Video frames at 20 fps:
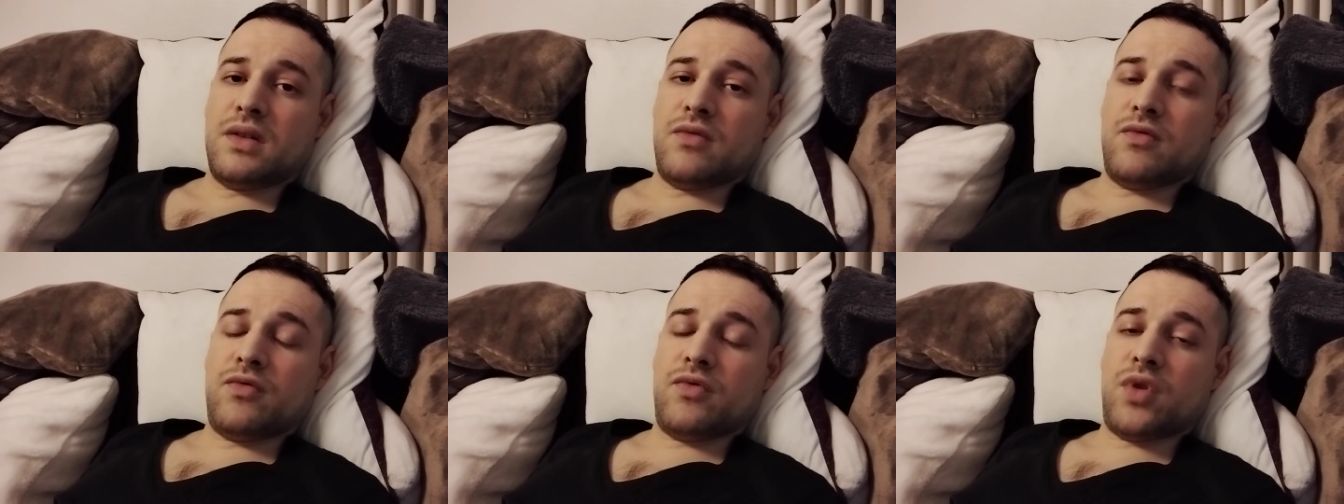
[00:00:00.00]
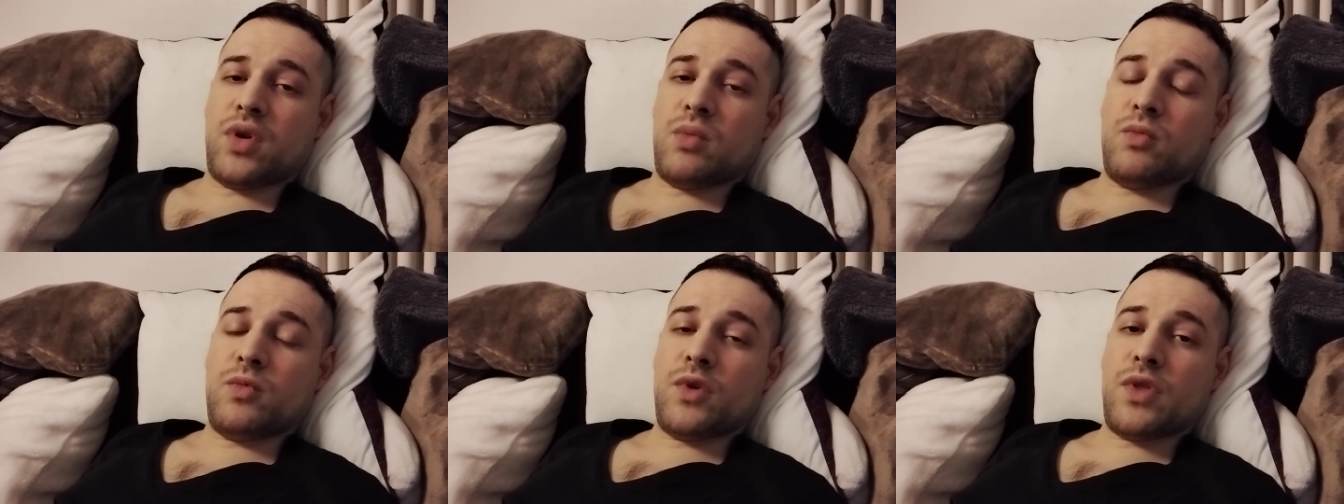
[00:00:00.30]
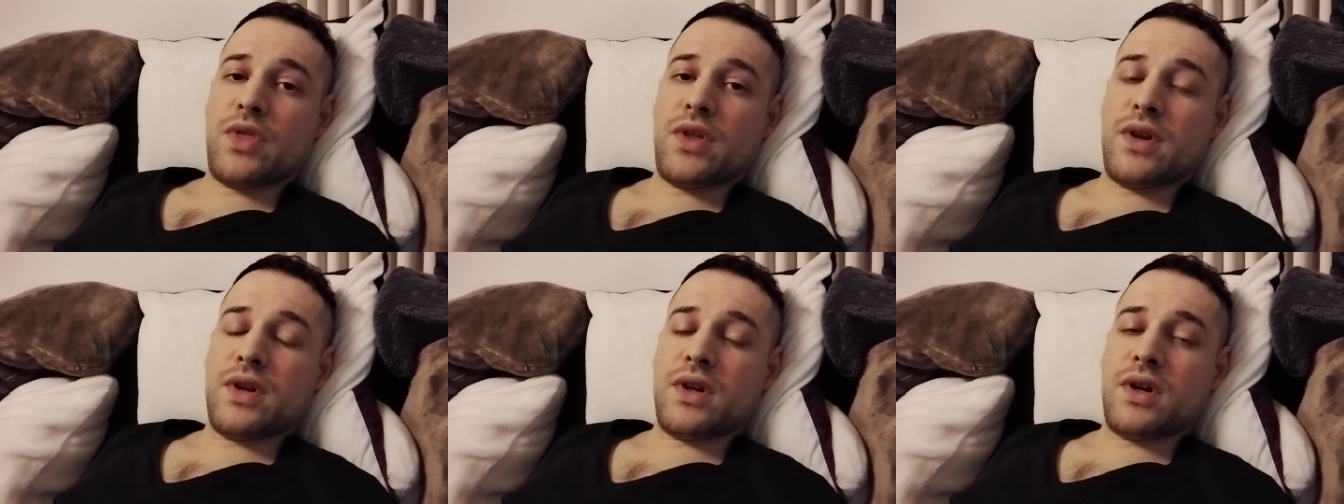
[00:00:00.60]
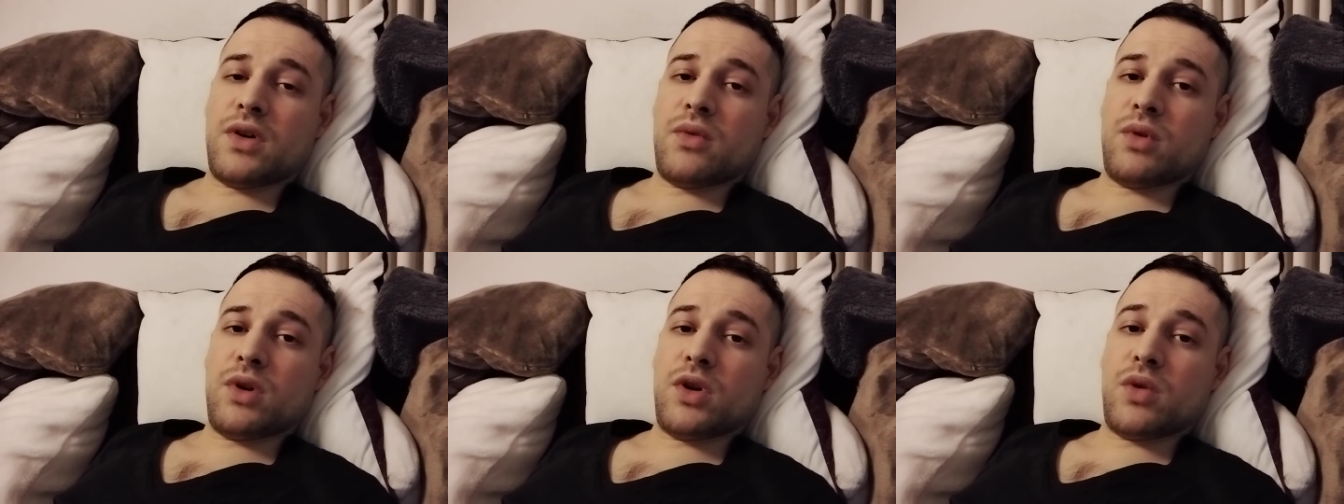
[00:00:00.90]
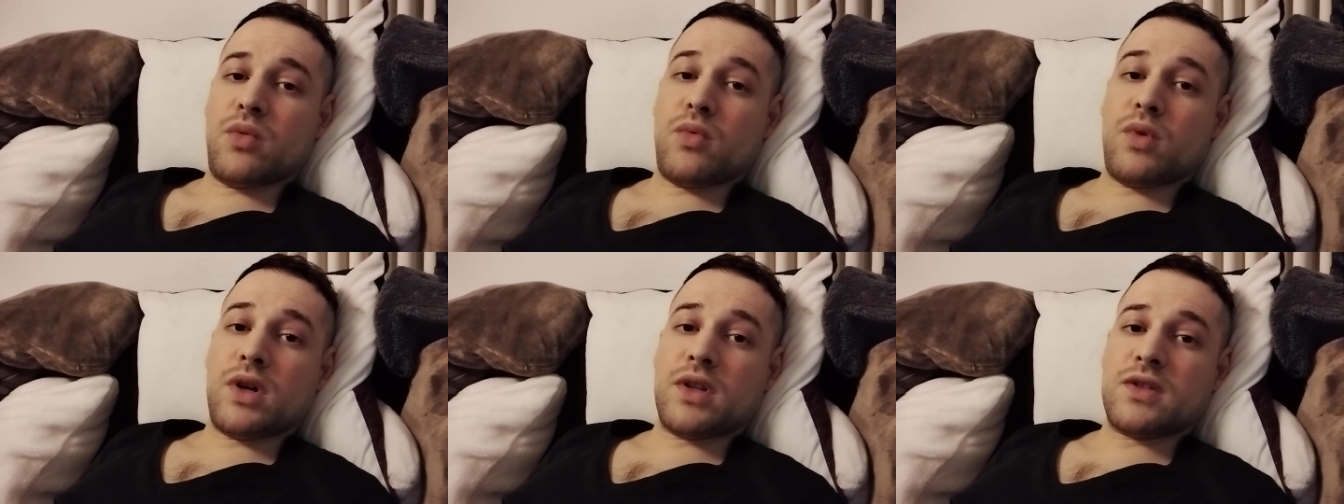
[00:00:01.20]
from within our
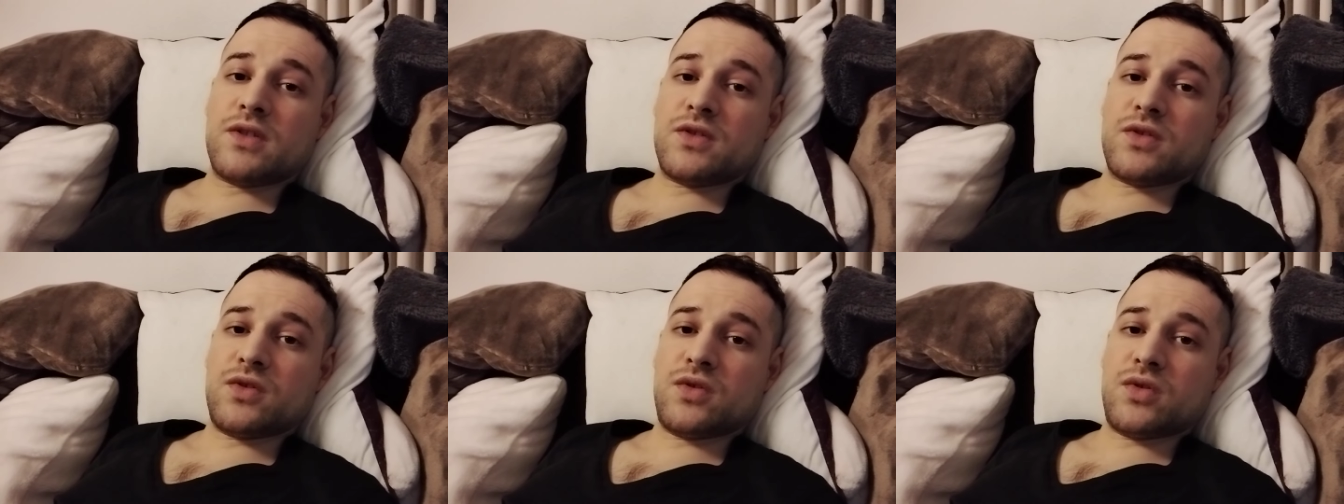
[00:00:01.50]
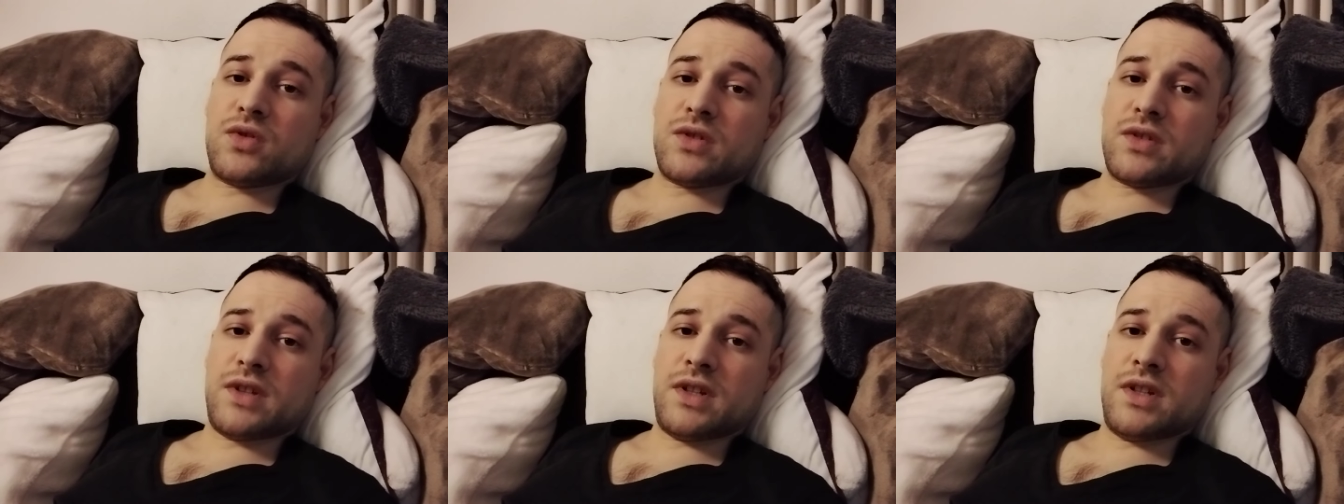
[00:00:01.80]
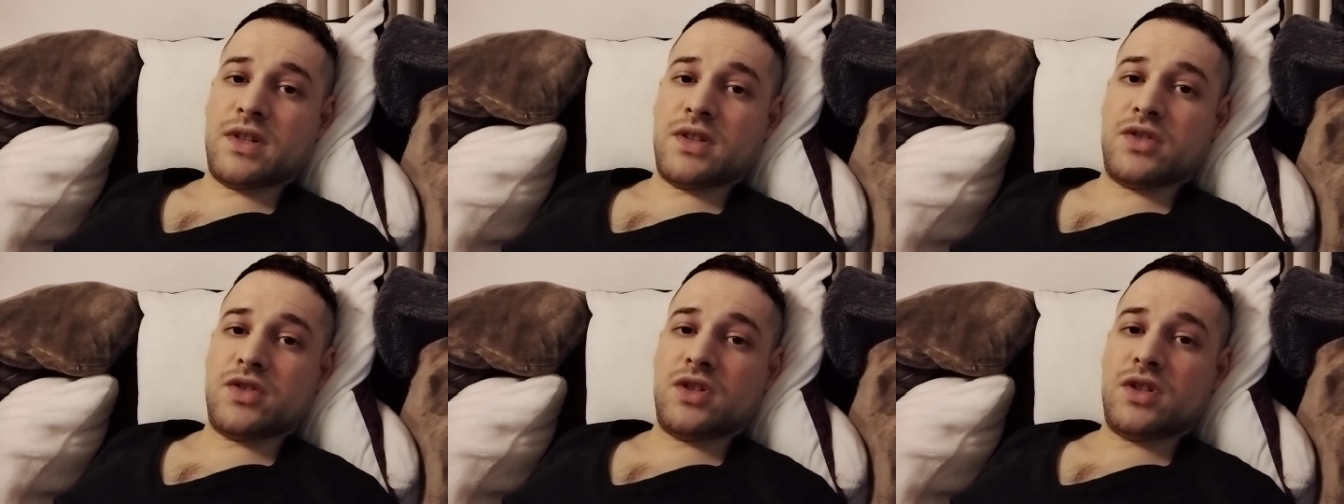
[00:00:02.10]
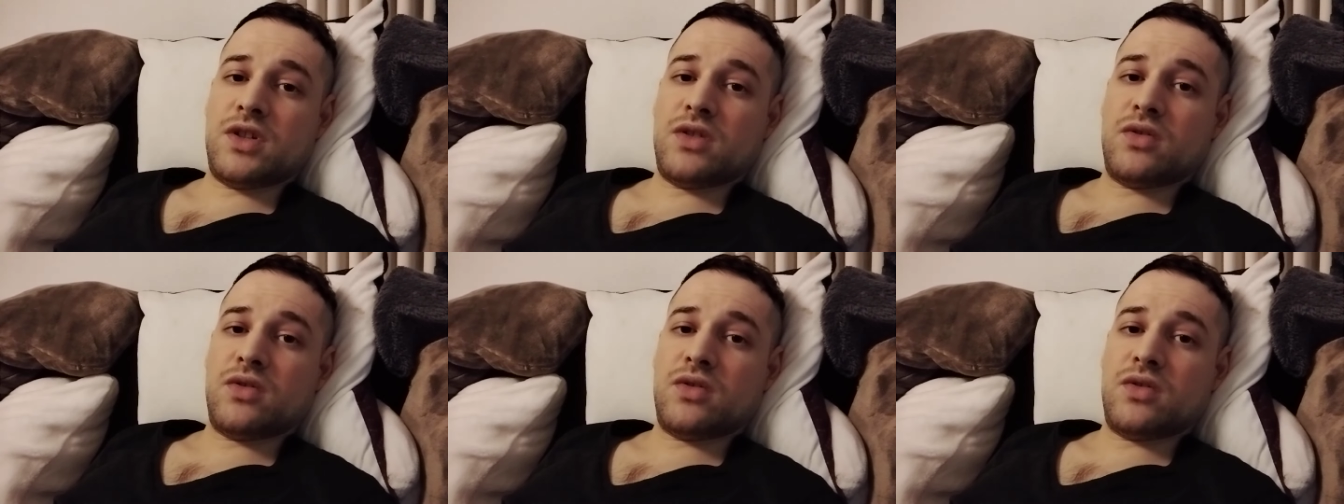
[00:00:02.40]
one source energy